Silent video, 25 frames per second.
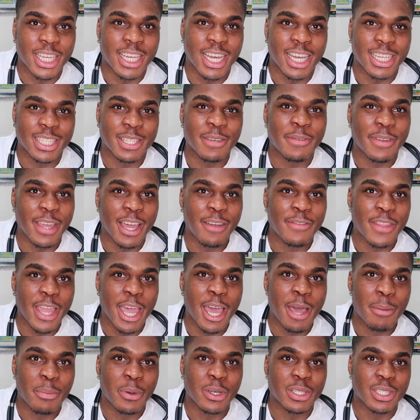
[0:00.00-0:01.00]
guys, if you have the
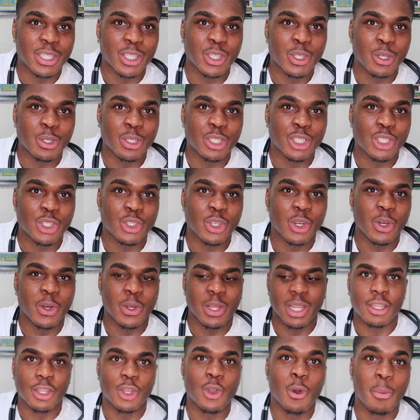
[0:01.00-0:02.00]
AirPods, you know the
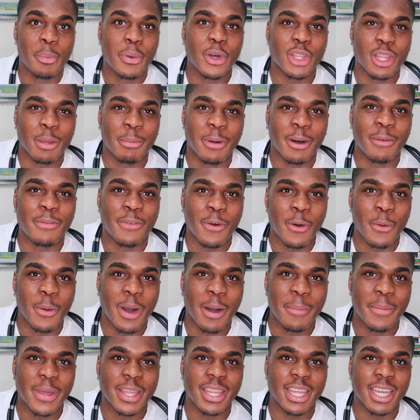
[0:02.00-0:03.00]
struggle. You'll put them on for
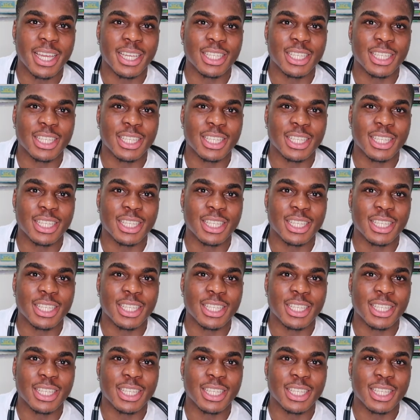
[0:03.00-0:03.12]
1 minute